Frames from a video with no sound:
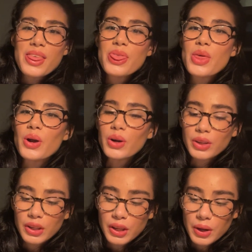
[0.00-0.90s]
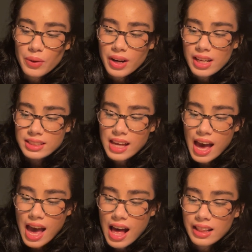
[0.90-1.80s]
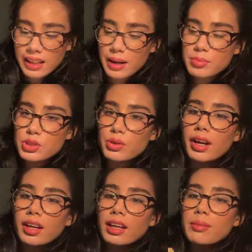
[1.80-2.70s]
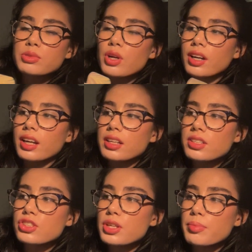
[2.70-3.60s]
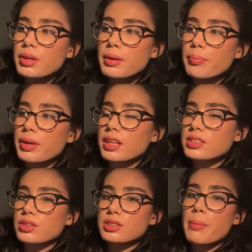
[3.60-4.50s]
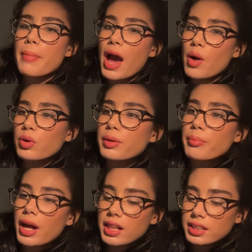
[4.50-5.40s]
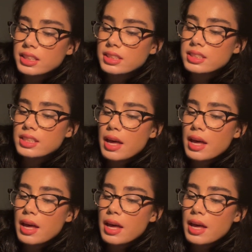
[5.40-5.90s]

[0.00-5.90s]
They're cute as hell, and I'm trying not to ship it because there's a power imbalance,